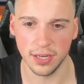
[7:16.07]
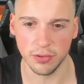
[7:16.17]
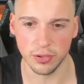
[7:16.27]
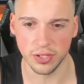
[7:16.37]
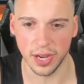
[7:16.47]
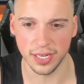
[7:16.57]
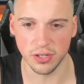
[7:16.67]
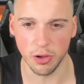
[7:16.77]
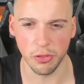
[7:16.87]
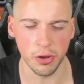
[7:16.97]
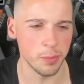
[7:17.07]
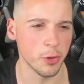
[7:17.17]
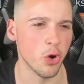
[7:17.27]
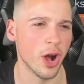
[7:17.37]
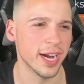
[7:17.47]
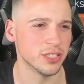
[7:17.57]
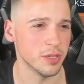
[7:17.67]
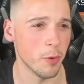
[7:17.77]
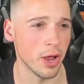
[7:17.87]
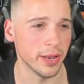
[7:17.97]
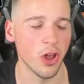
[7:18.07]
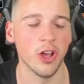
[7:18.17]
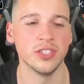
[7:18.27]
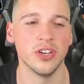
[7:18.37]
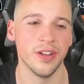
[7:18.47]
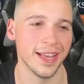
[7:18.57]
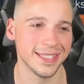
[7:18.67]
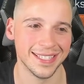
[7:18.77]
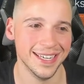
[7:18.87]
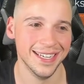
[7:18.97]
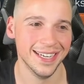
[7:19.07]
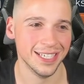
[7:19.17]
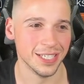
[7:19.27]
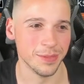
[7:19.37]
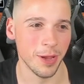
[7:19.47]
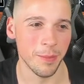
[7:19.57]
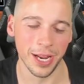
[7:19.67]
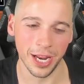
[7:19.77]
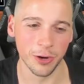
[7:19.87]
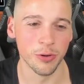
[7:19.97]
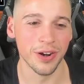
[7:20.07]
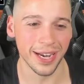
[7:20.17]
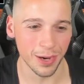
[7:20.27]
And it looks like he's got 30 mil, or actually no, sorry, that's just me being ignorant.